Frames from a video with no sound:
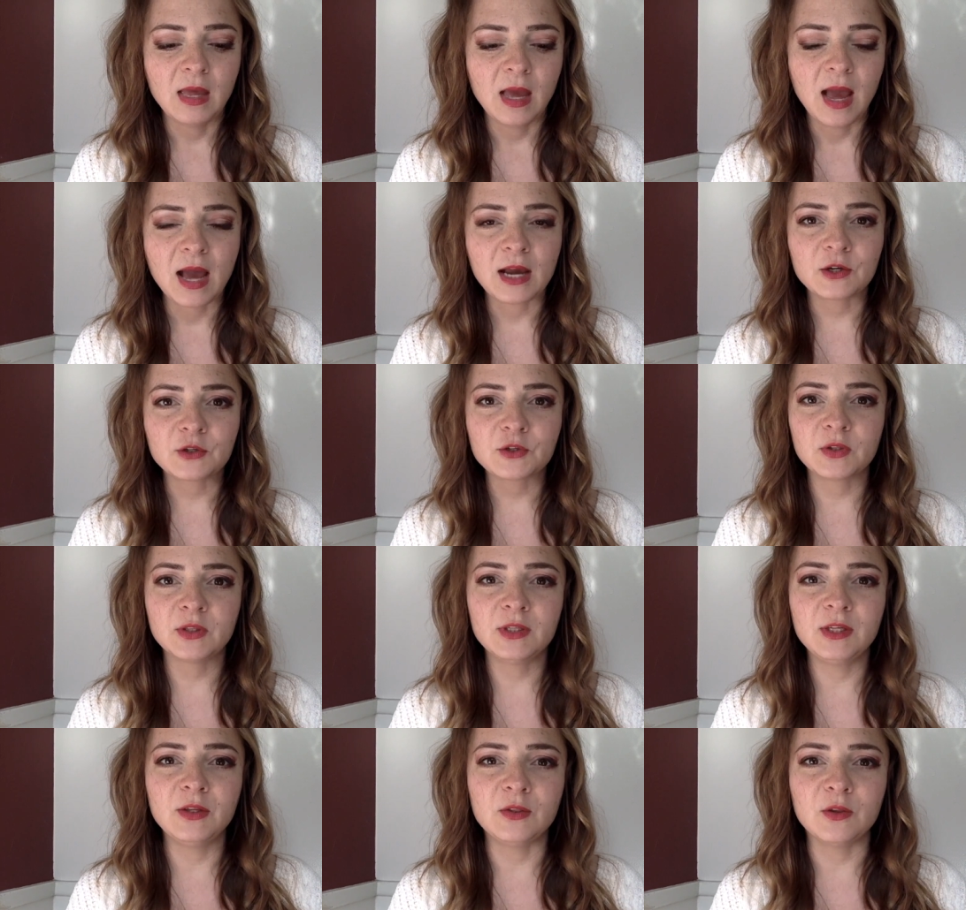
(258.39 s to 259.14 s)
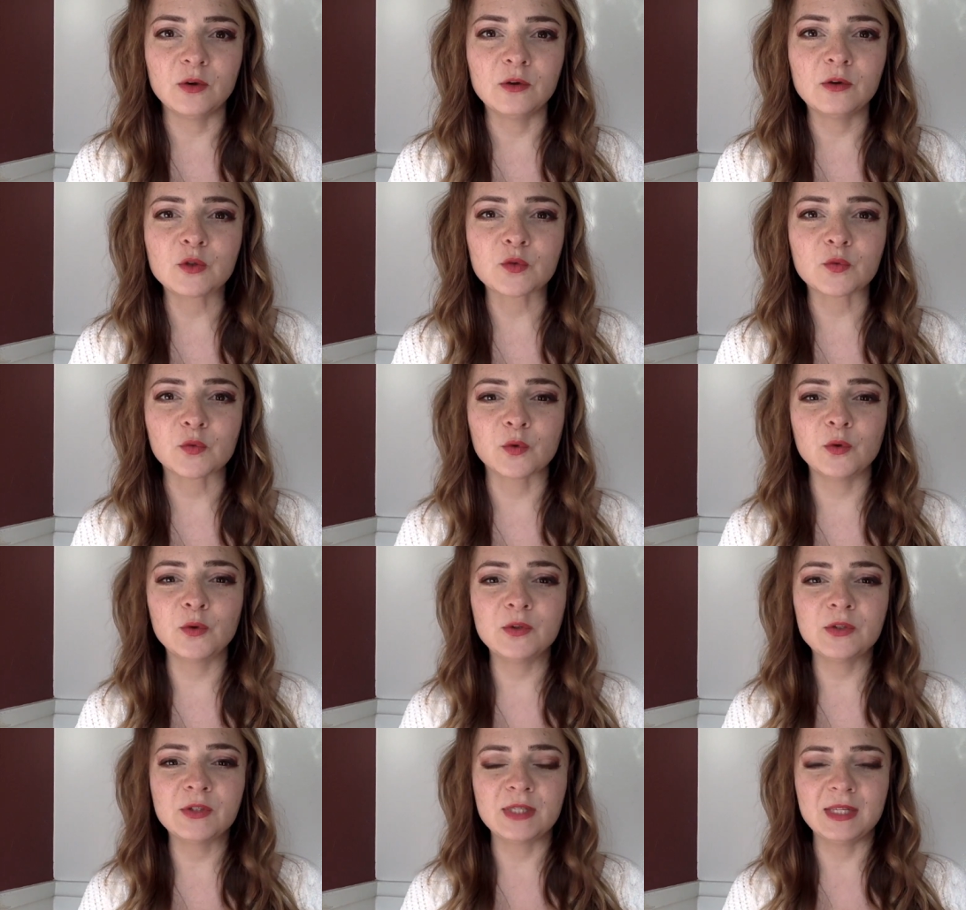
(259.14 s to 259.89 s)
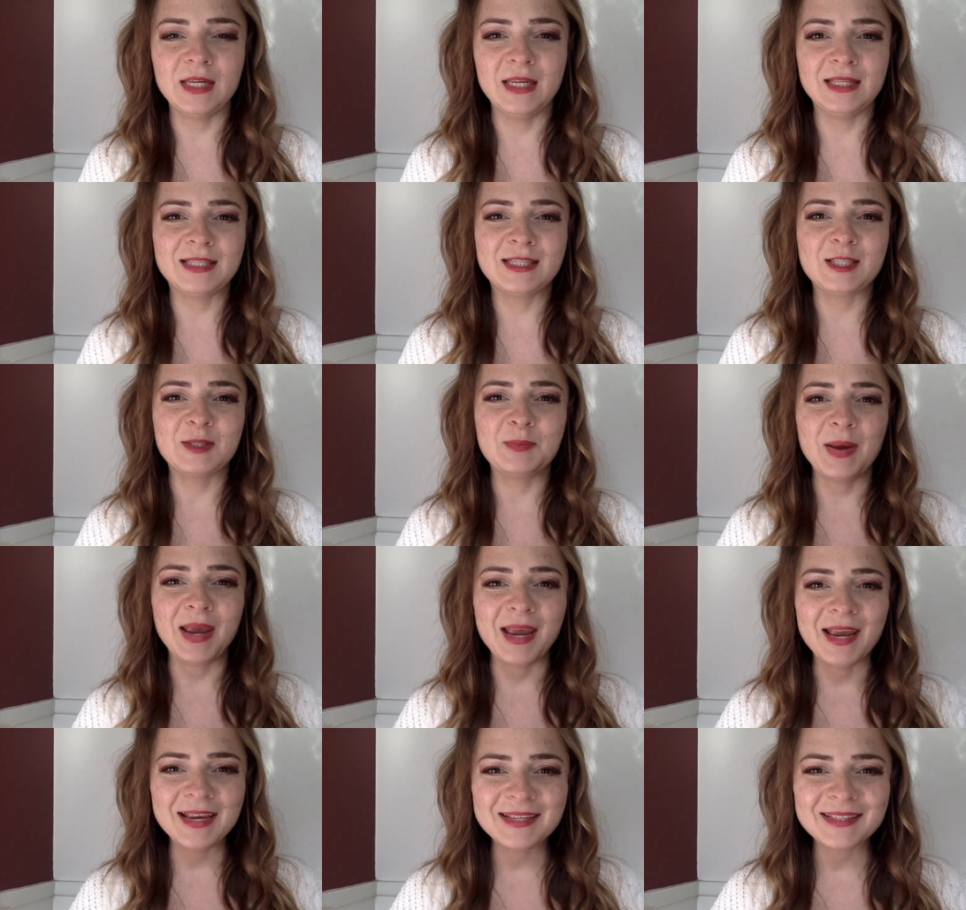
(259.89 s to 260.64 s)
Actually, those roots need
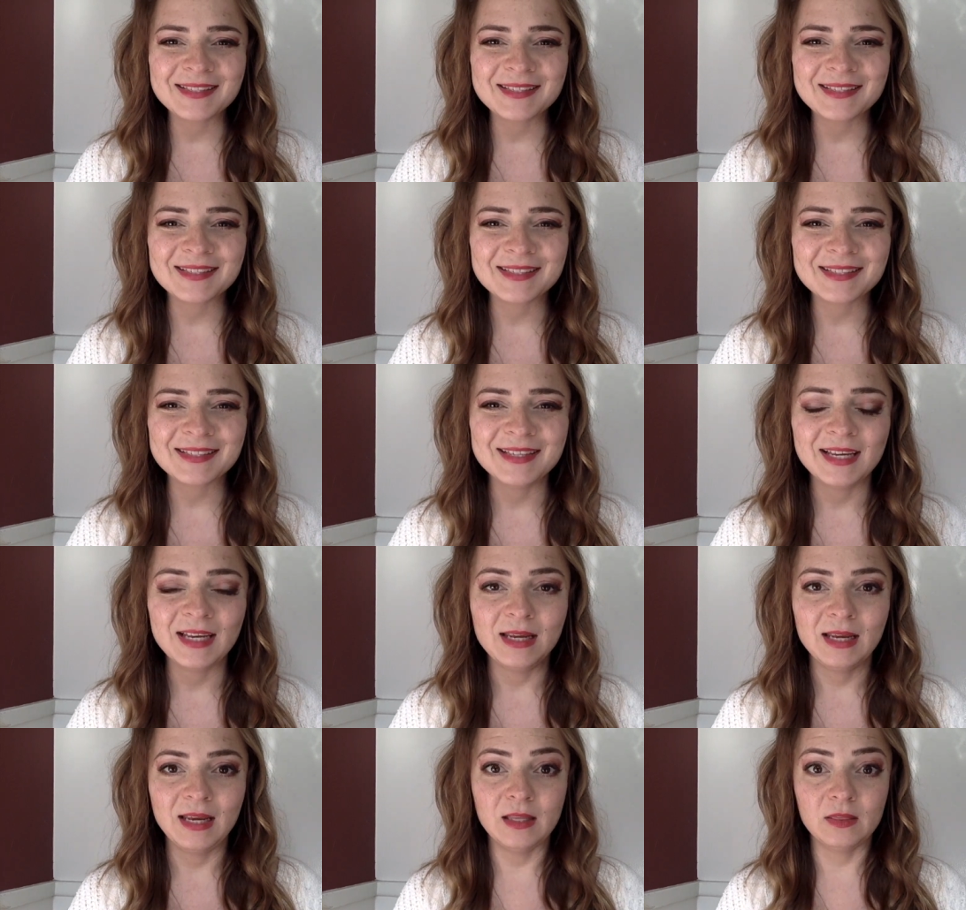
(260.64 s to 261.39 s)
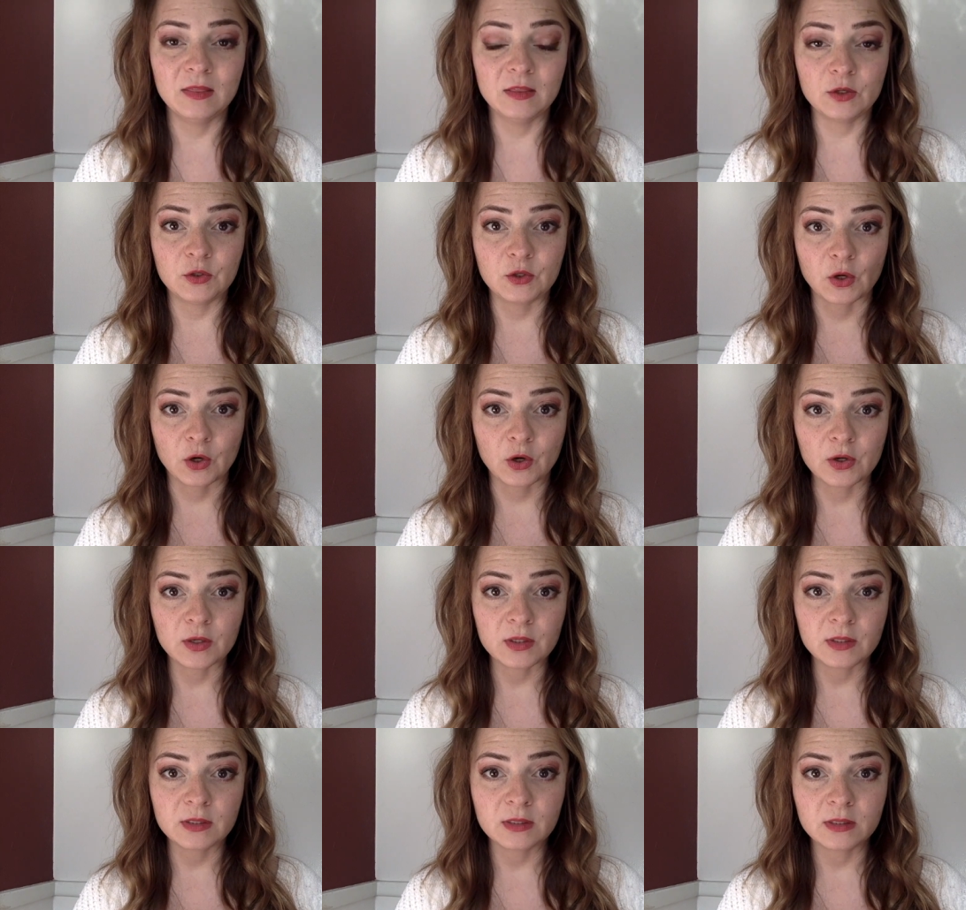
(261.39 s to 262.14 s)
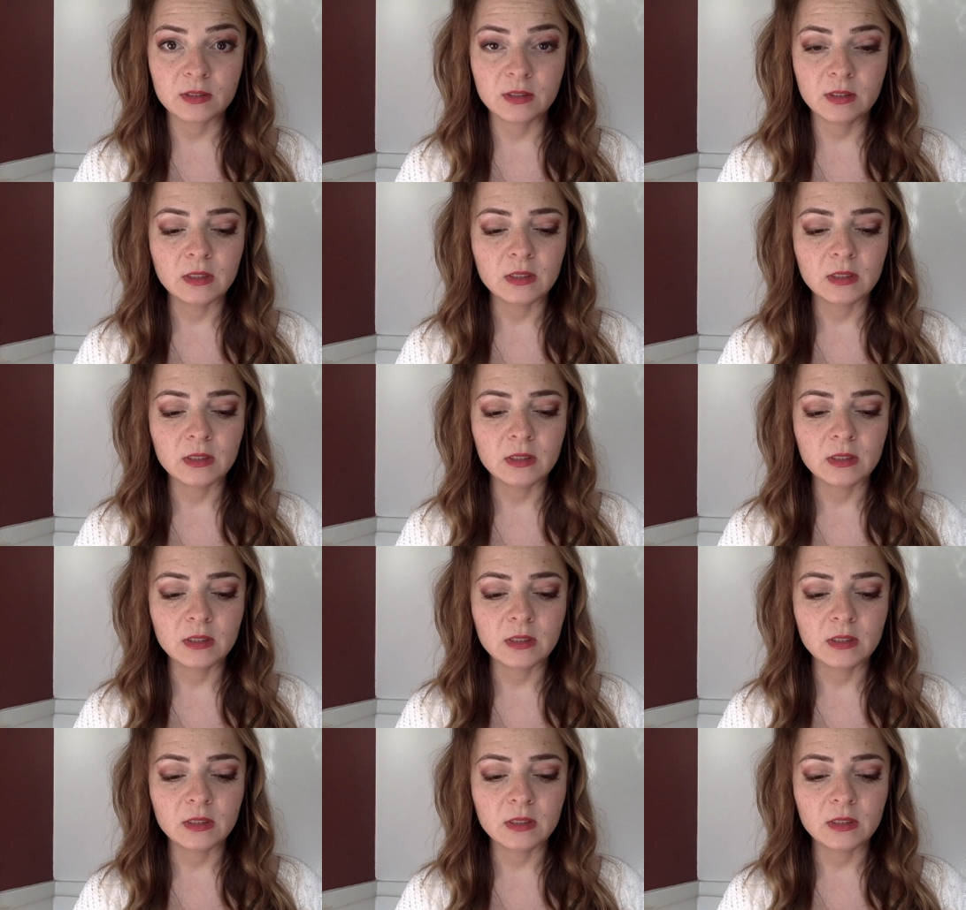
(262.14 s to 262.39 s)
space in the dirt